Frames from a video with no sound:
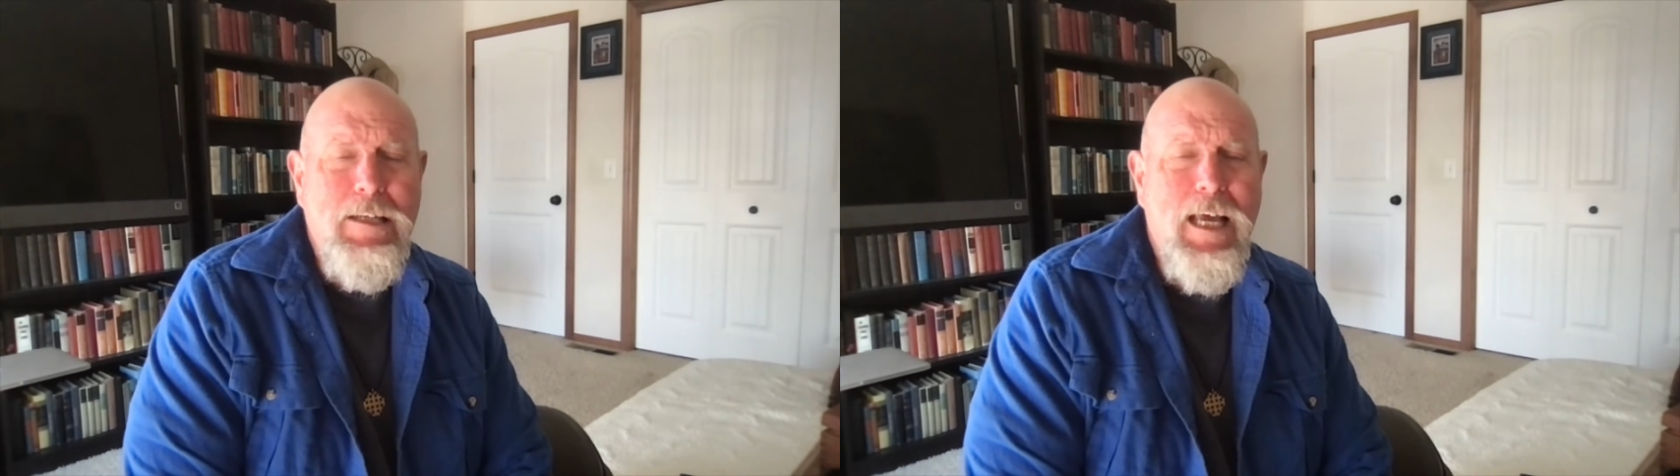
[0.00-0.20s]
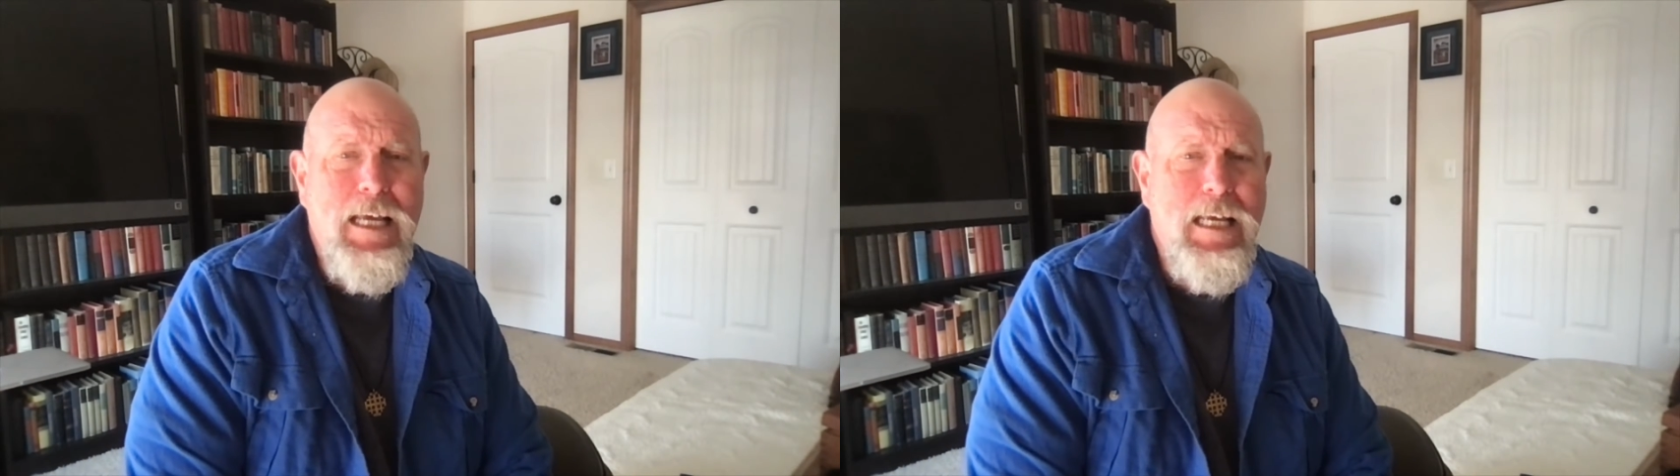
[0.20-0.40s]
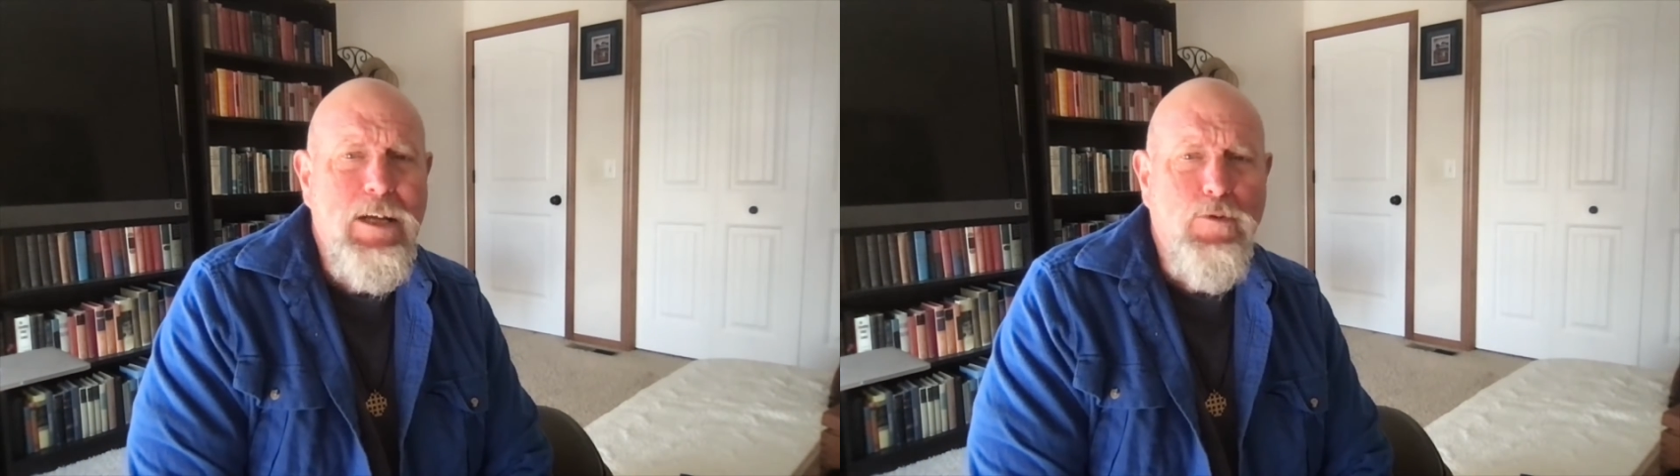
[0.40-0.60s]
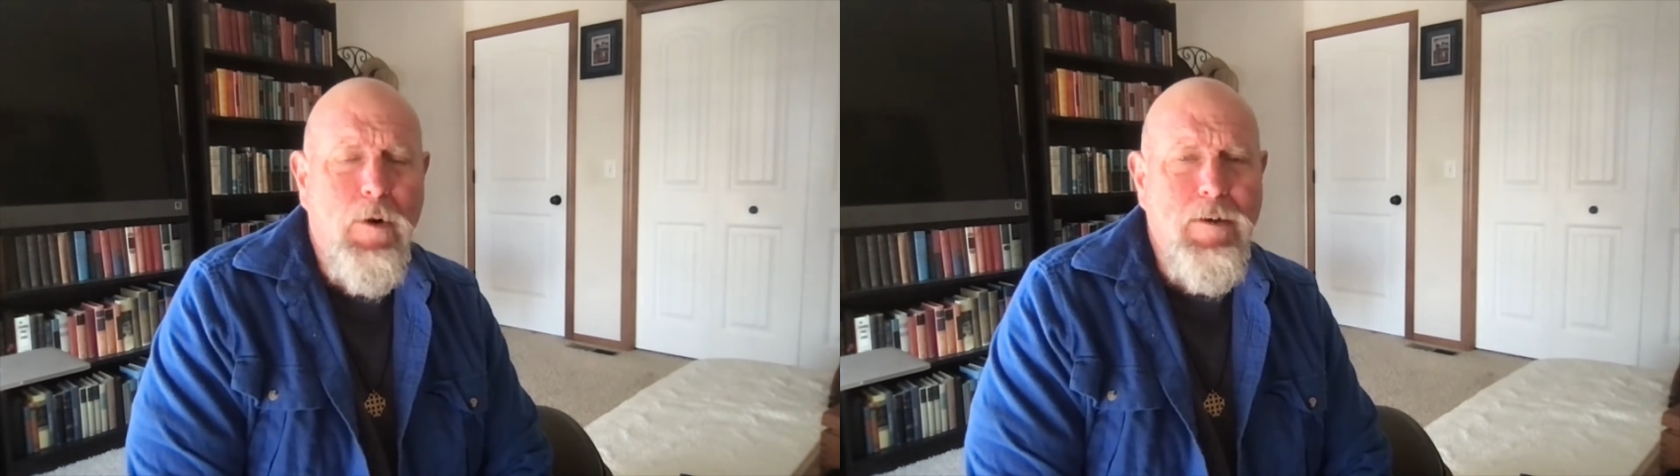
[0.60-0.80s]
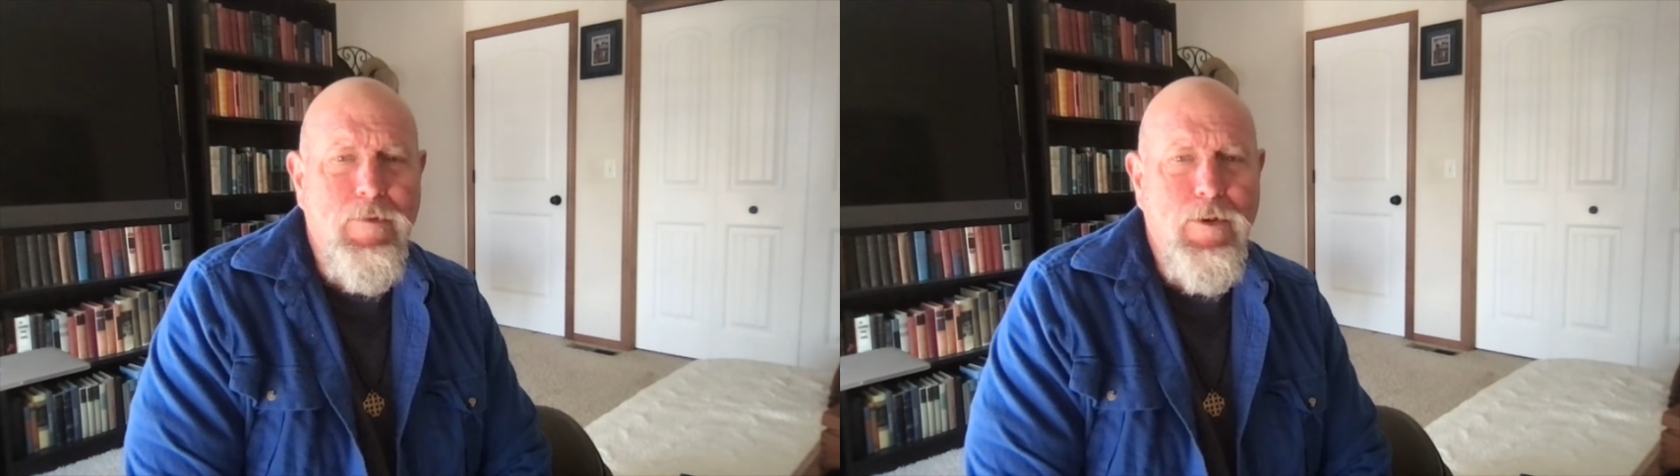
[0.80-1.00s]
take each
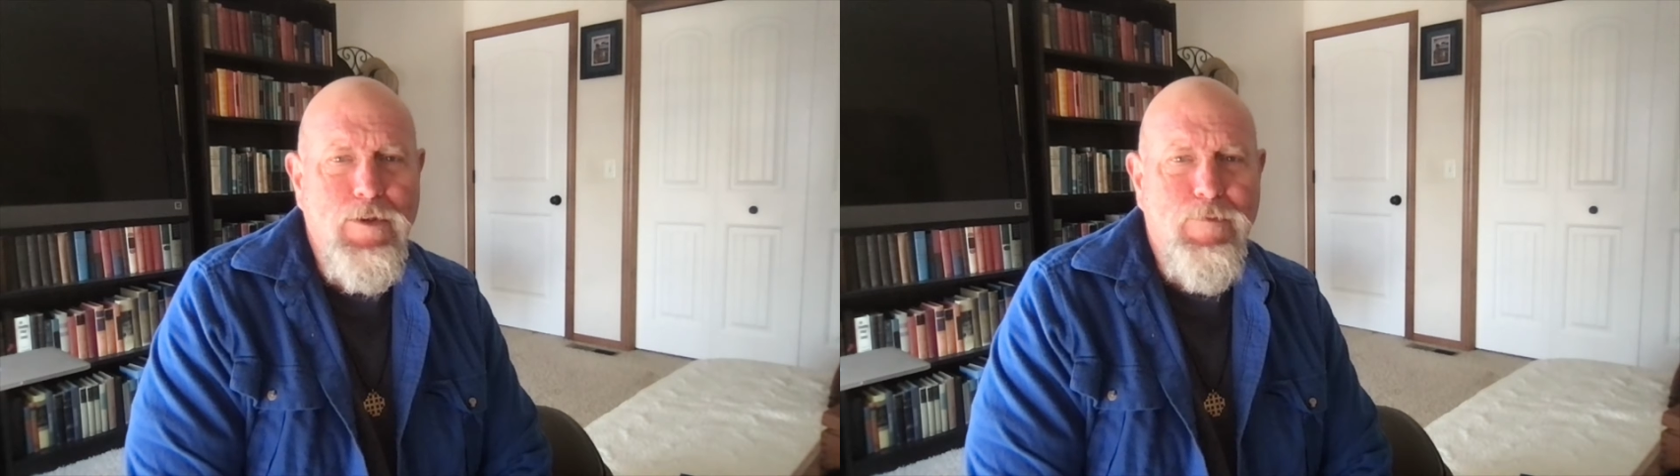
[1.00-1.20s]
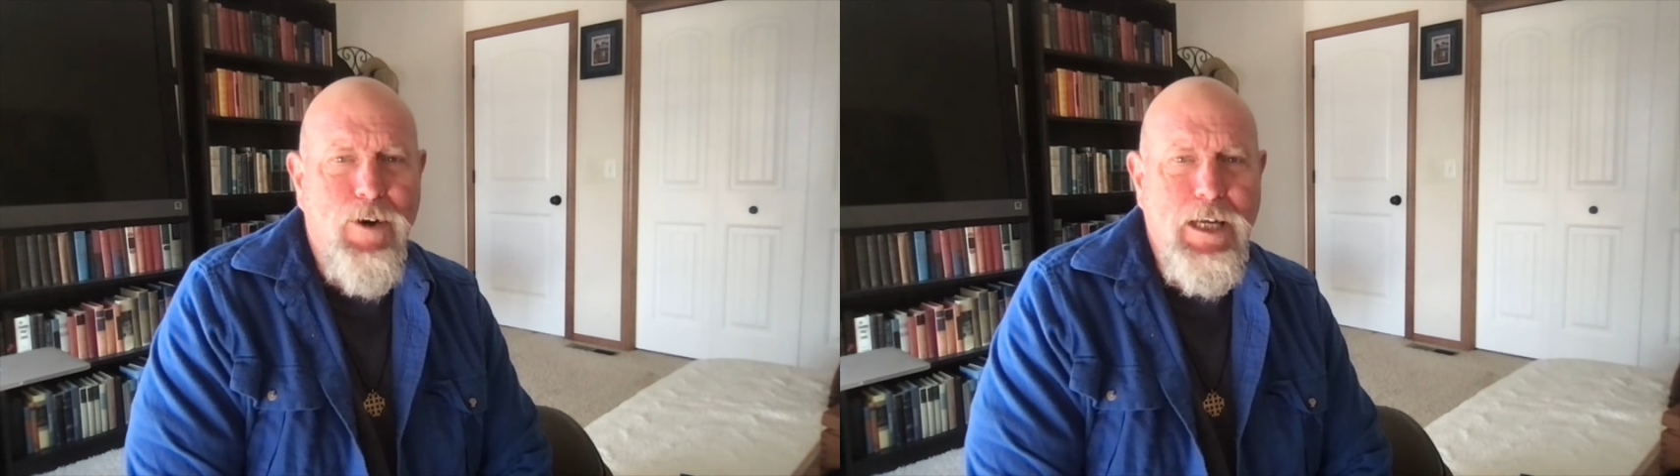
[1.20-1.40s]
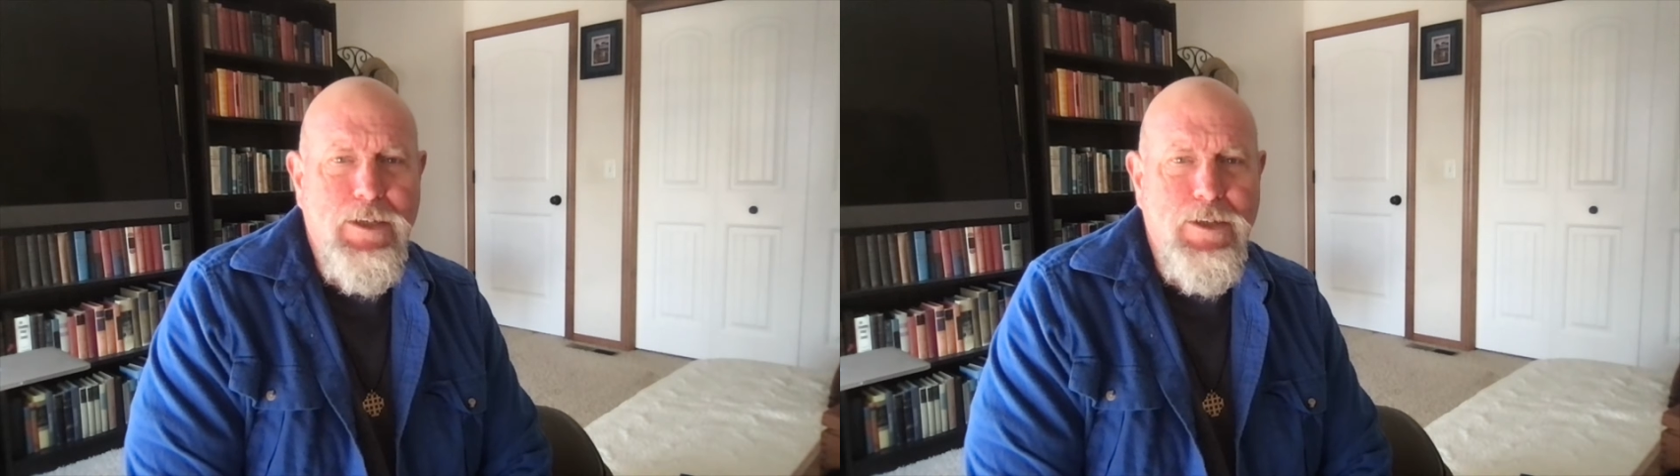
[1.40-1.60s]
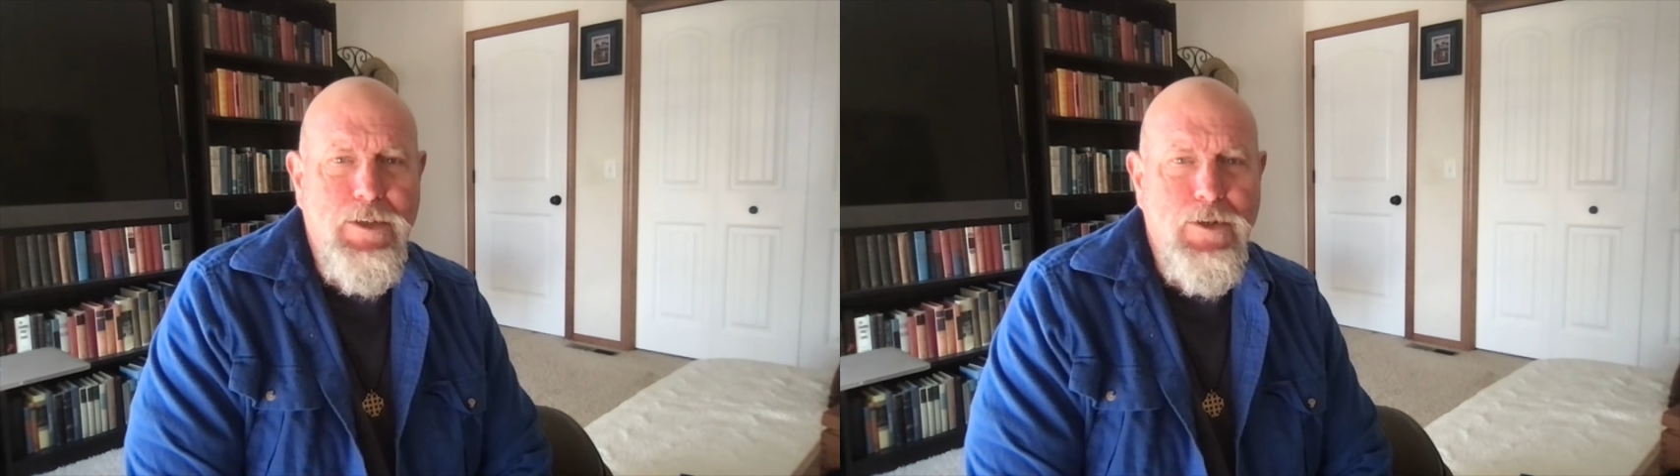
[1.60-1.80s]
one of those phrases